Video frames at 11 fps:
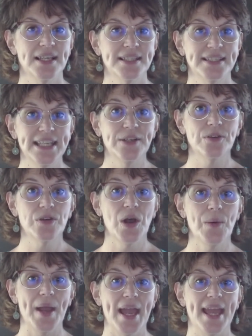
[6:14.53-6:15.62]
acetyl
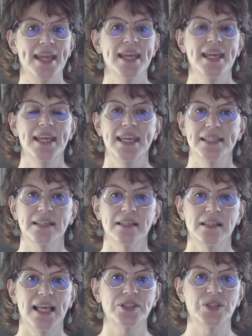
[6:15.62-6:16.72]
CoA into
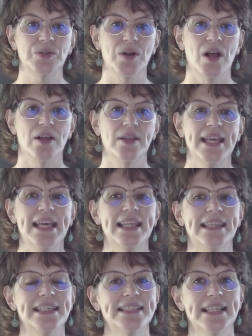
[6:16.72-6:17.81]
cholesterol,
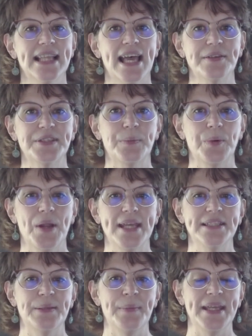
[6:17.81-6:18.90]
this allows the
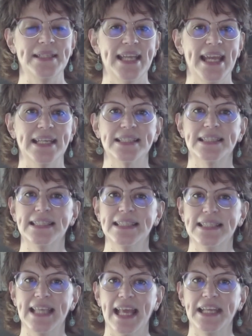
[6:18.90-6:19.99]
brain to maintain a
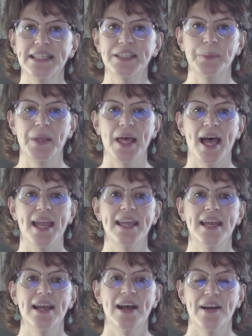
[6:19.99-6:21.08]
steady supply
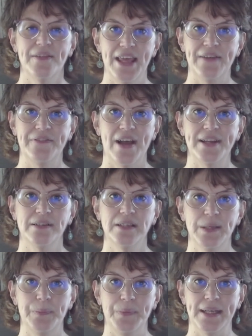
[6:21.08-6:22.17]
of that vital
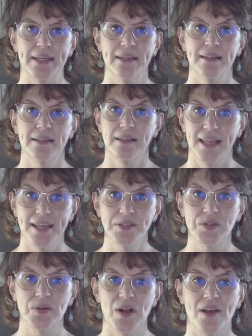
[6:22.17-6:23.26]
lipid
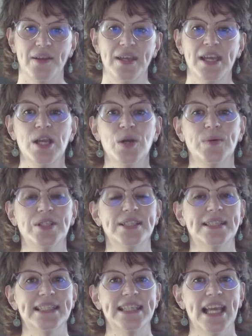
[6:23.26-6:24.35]
cholesterol, which
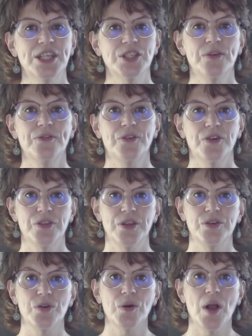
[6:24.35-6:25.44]
is essential for the
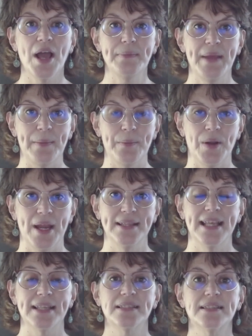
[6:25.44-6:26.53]
neuron
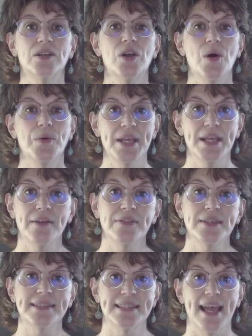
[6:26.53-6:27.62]
membrane. That's the coating of
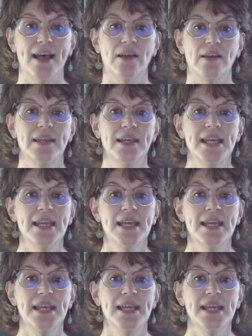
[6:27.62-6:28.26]
the cell,